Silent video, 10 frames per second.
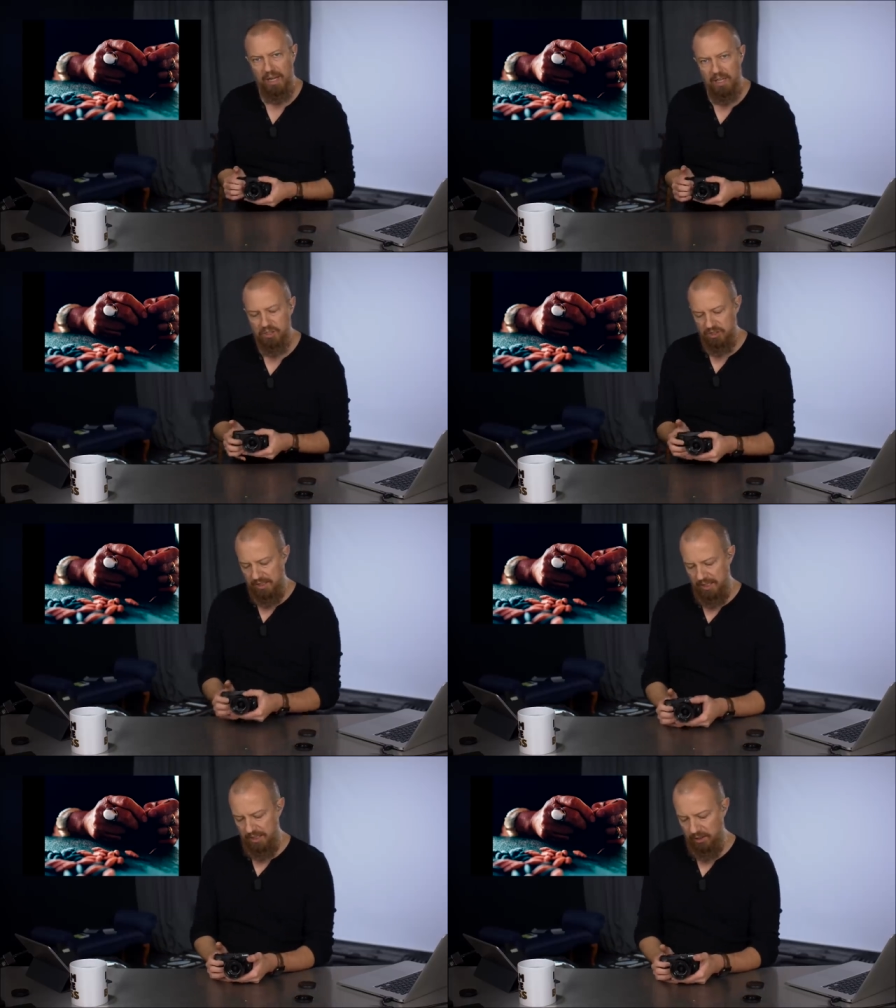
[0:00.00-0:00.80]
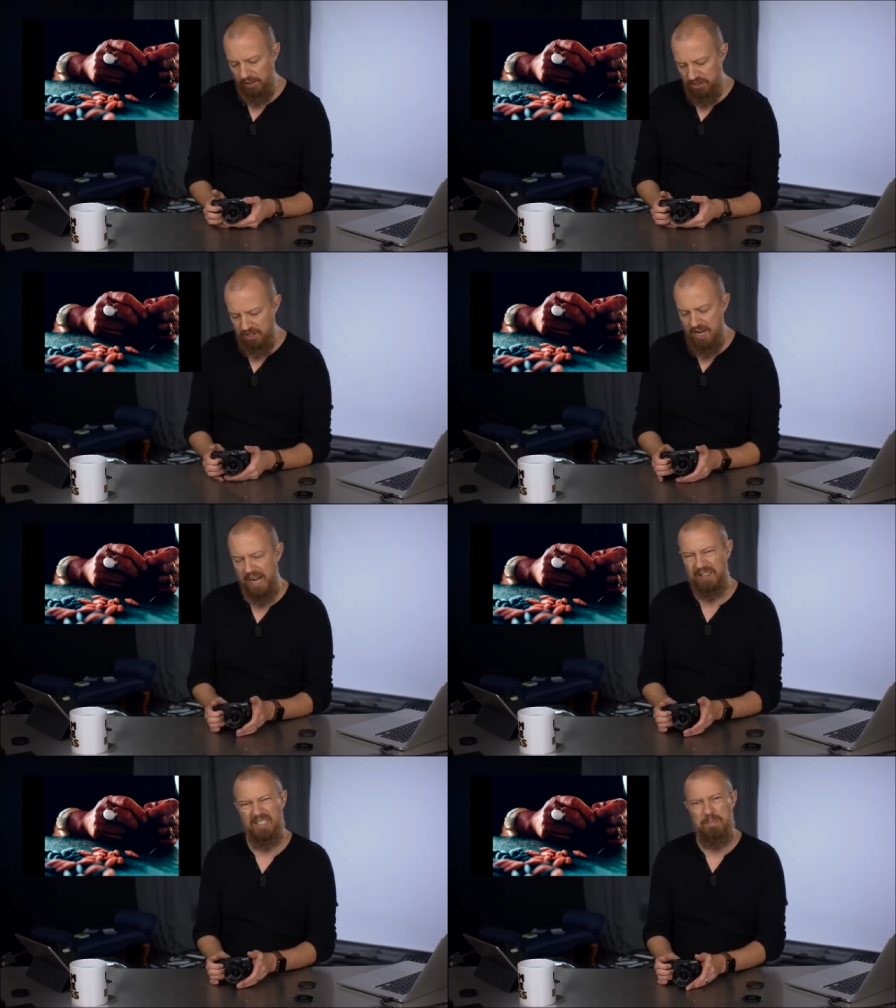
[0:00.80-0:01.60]
Just get in there, and it's
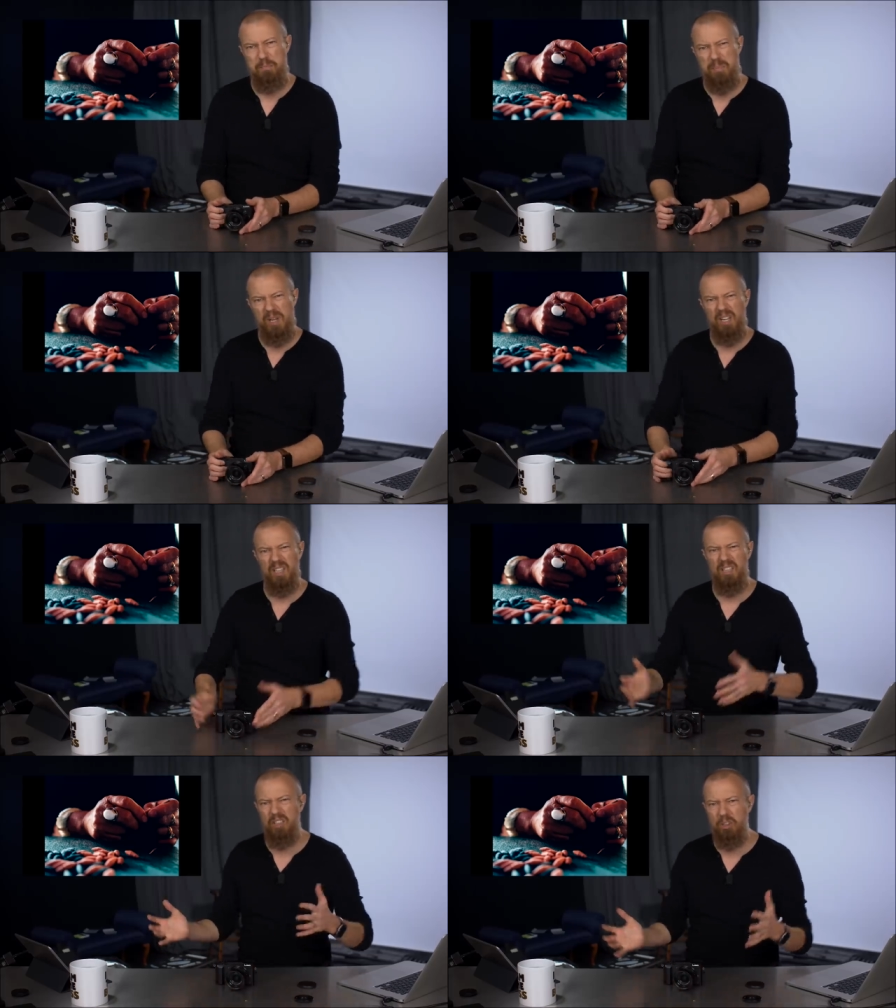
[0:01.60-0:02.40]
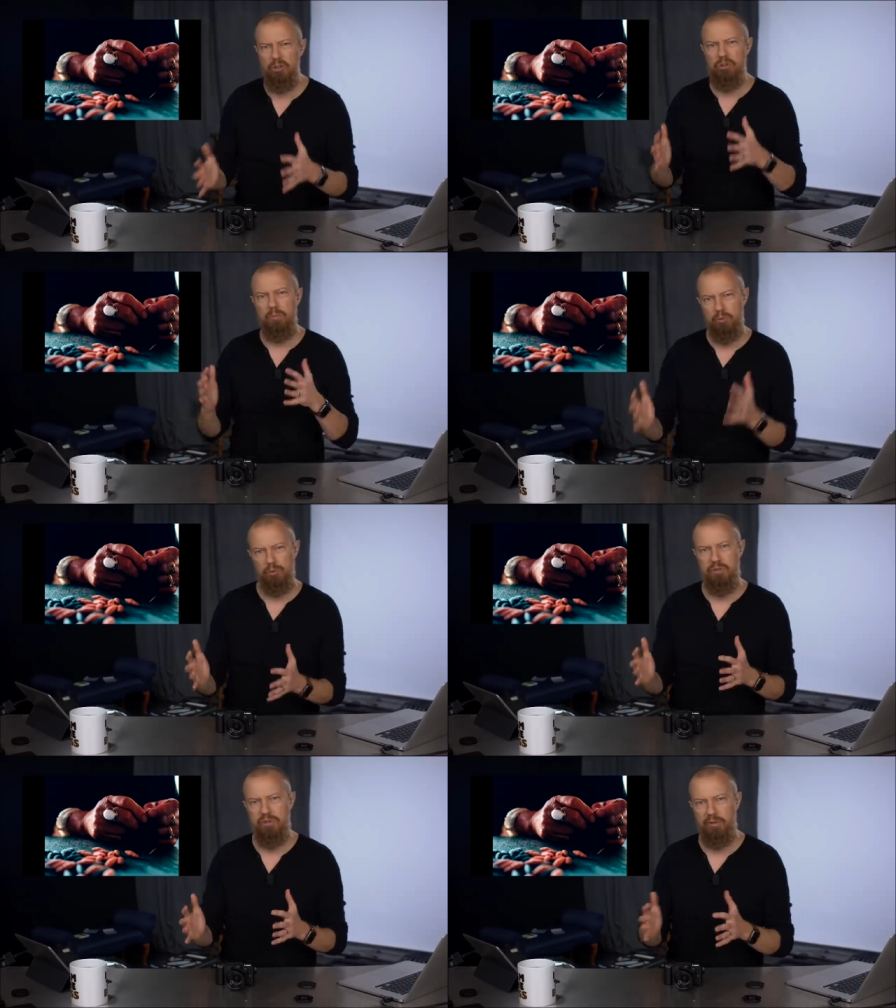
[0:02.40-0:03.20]
not this big, huge,
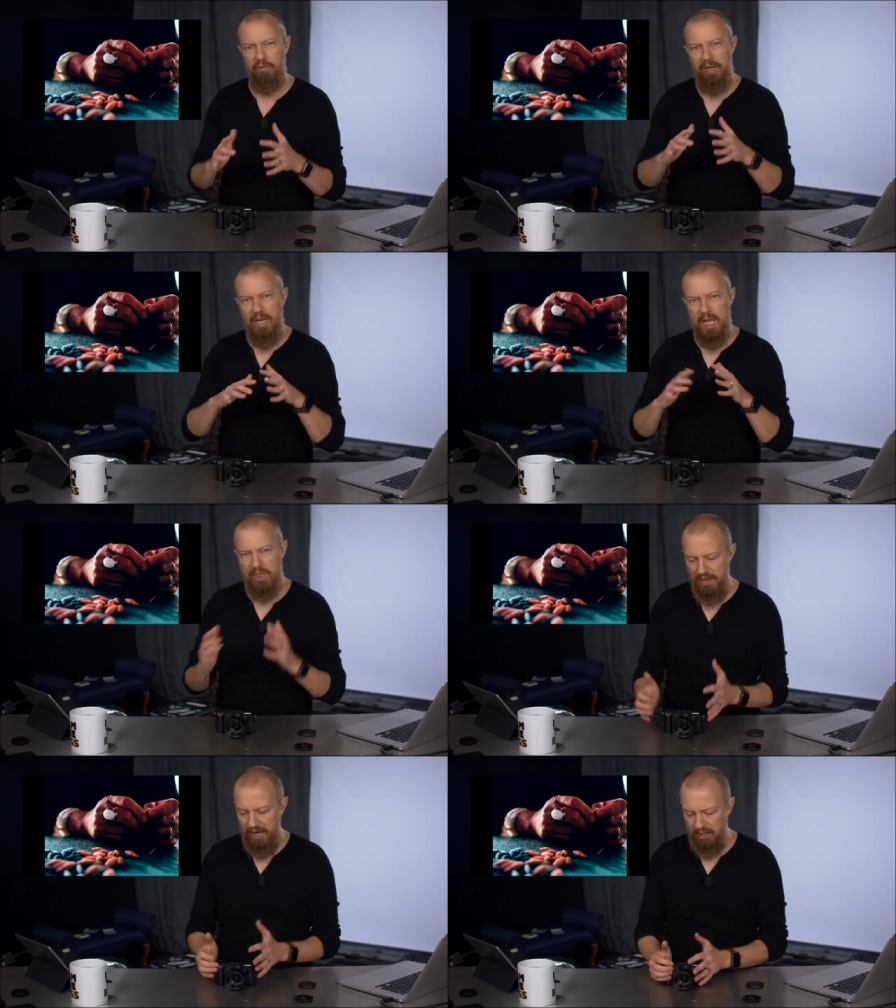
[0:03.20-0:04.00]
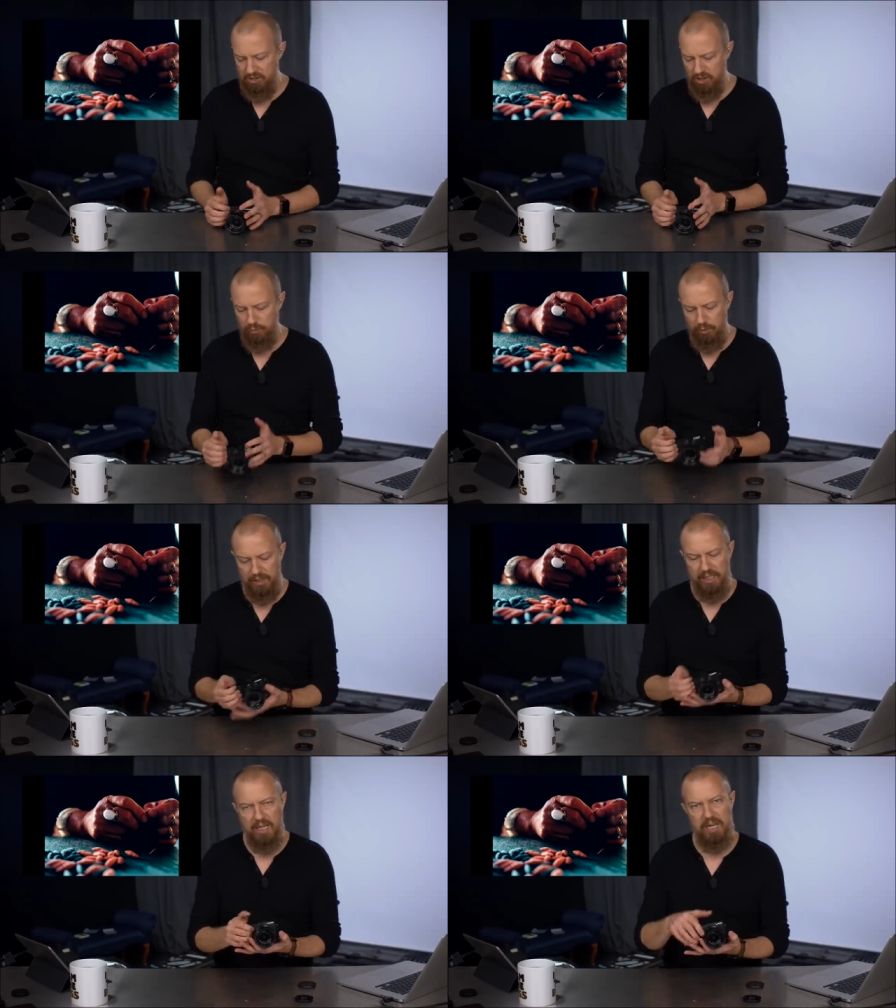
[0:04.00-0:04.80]
obtrusive thing. It's this
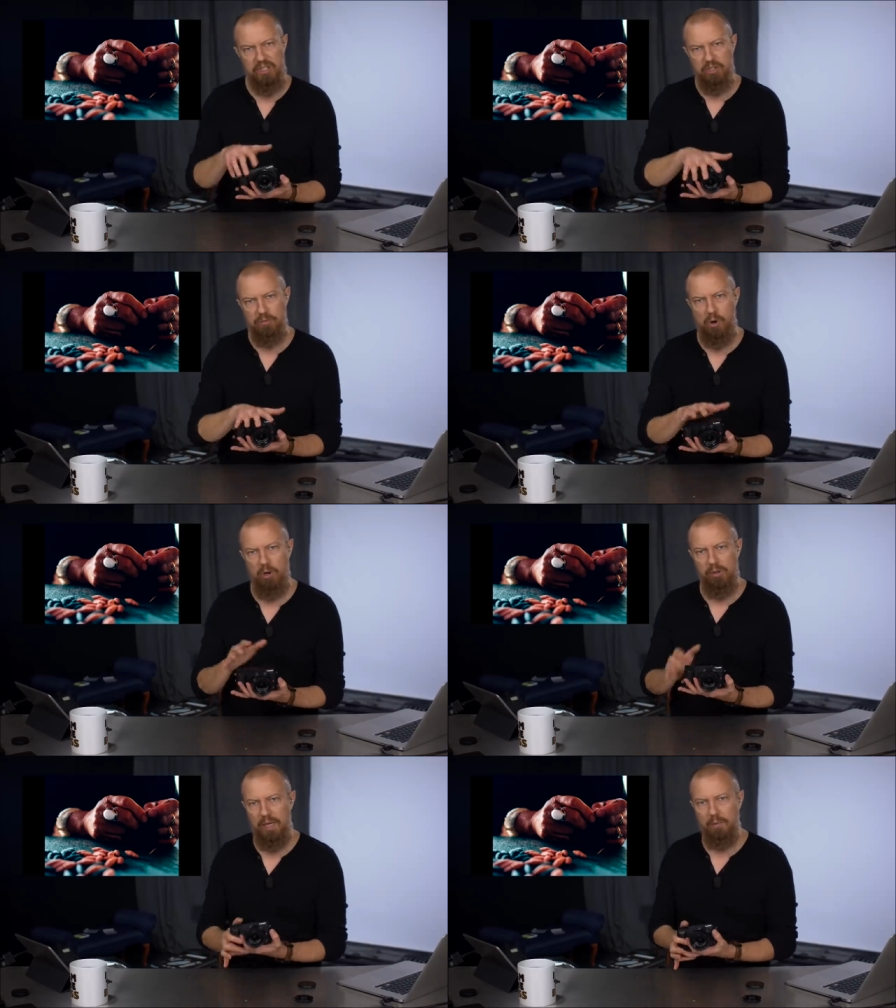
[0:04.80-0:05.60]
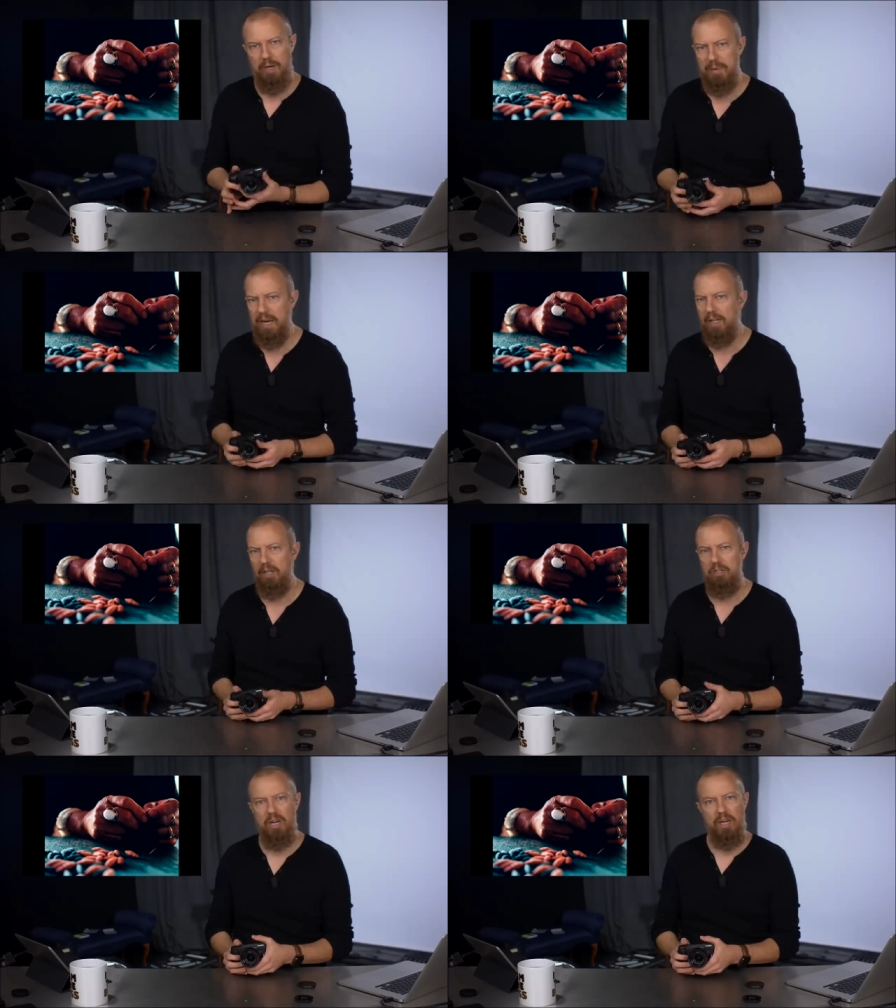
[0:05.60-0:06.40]
really nice, small, lightweight
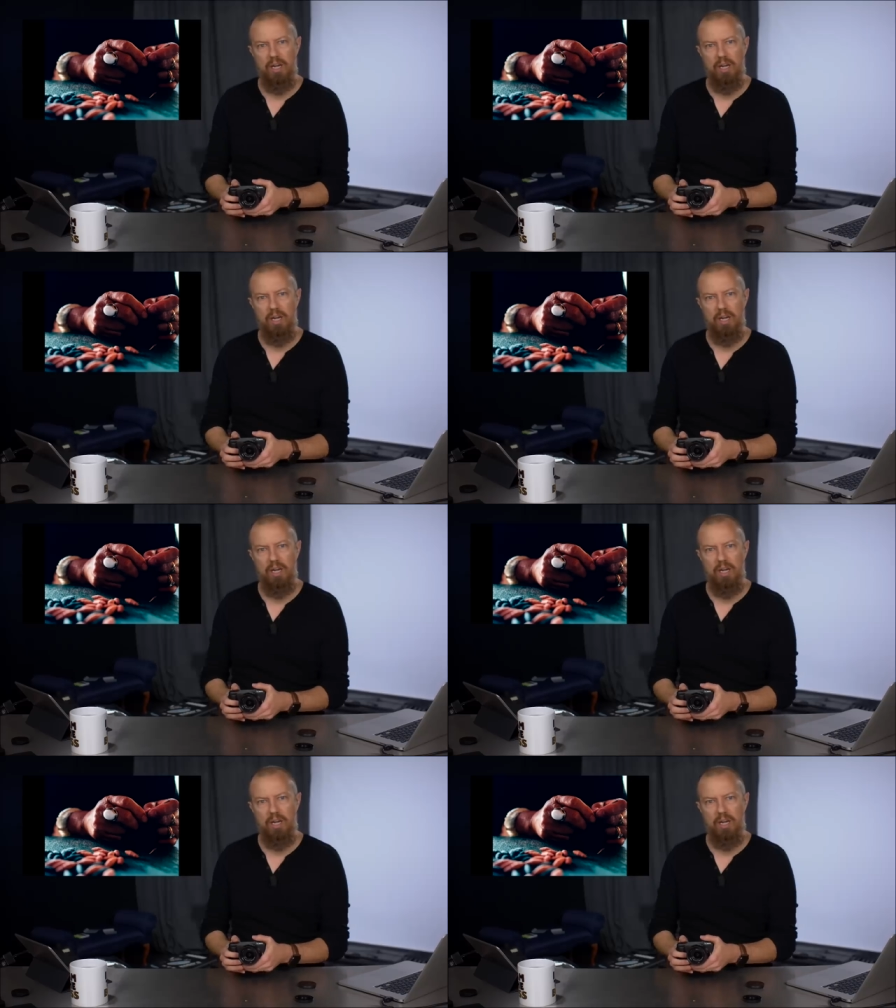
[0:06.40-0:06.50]
package.